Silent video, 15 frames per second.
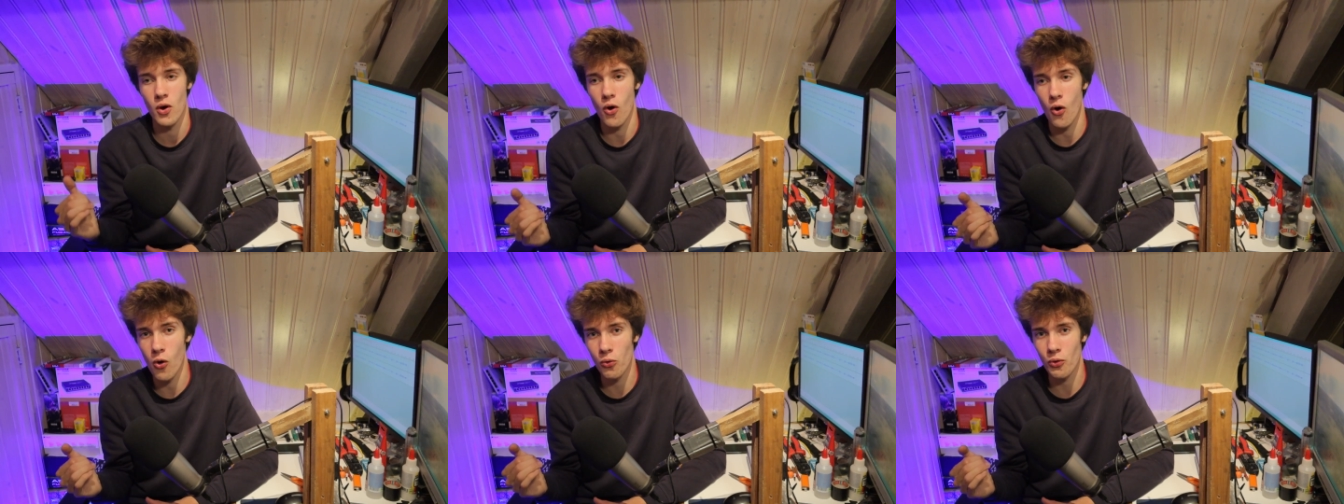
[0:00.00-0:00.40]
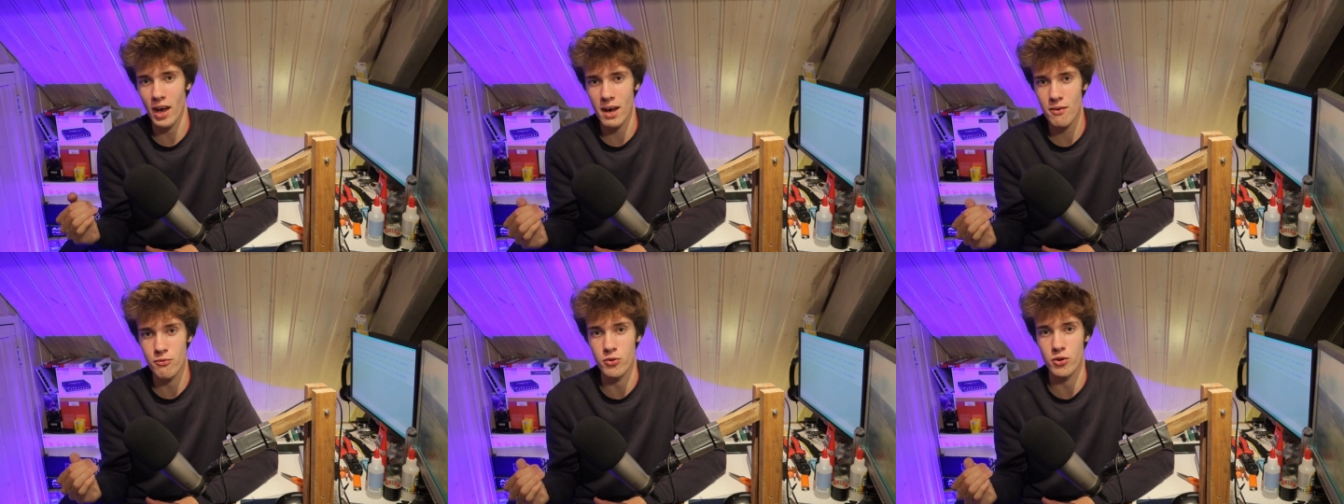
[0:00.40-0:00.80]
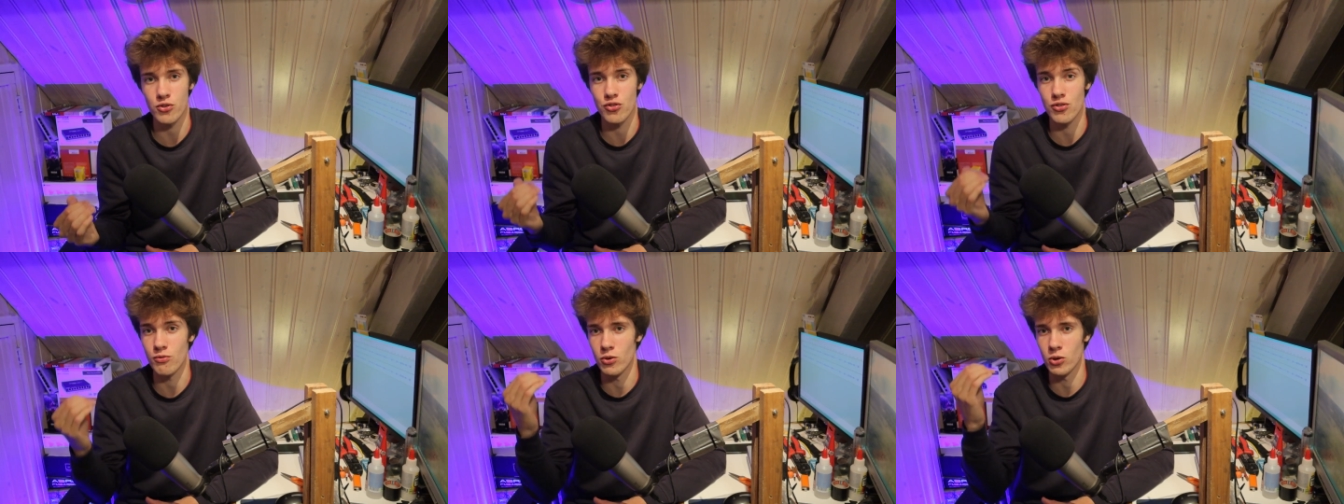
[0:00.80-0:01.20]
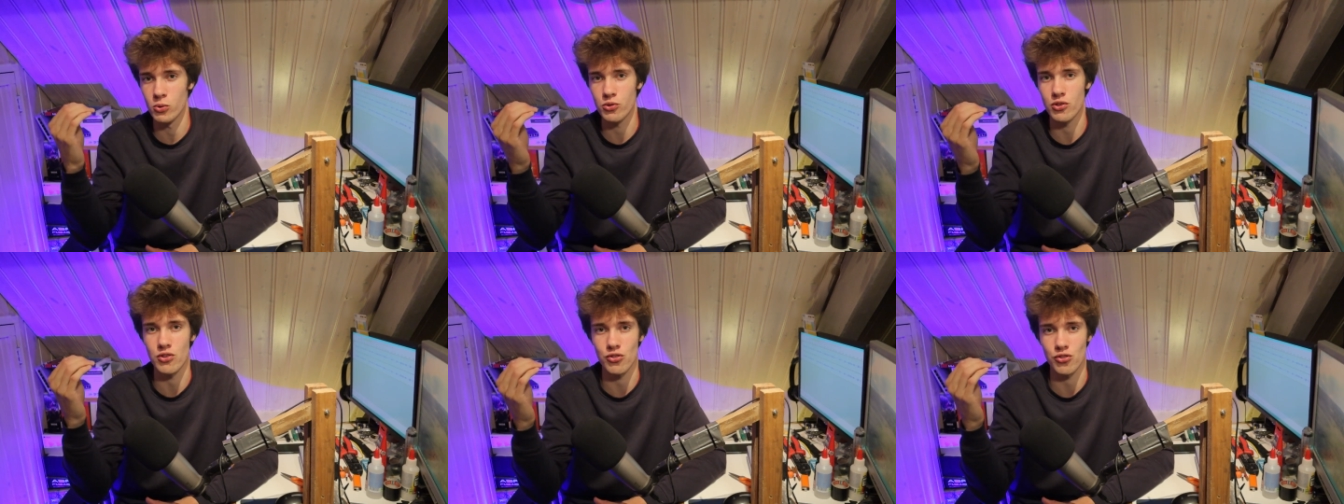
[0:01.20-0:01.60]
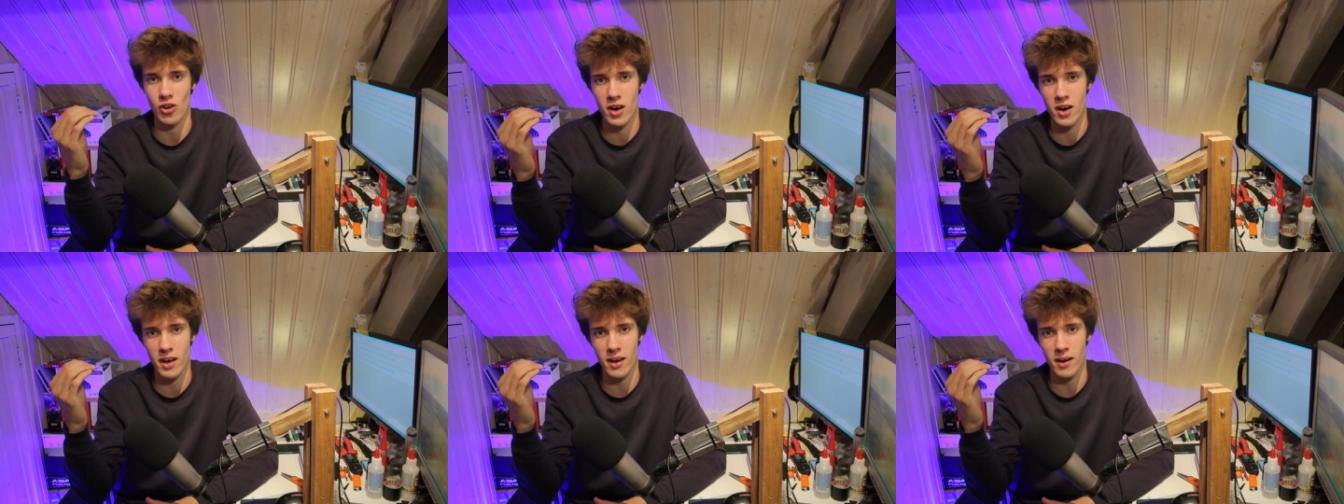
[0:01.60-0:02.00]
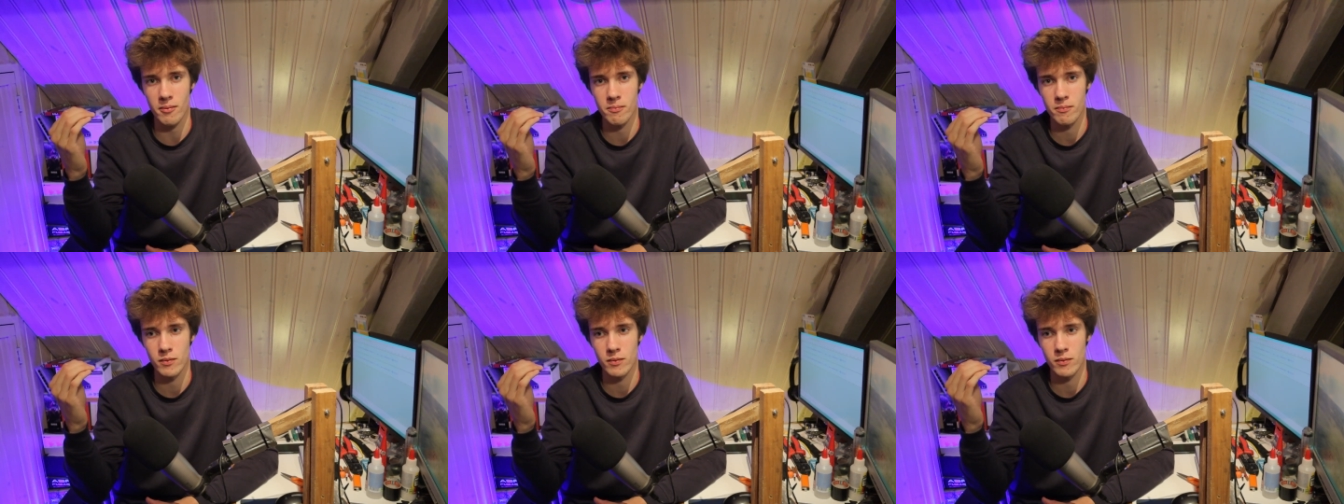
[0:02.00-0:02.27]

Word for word: on average the voltage is higher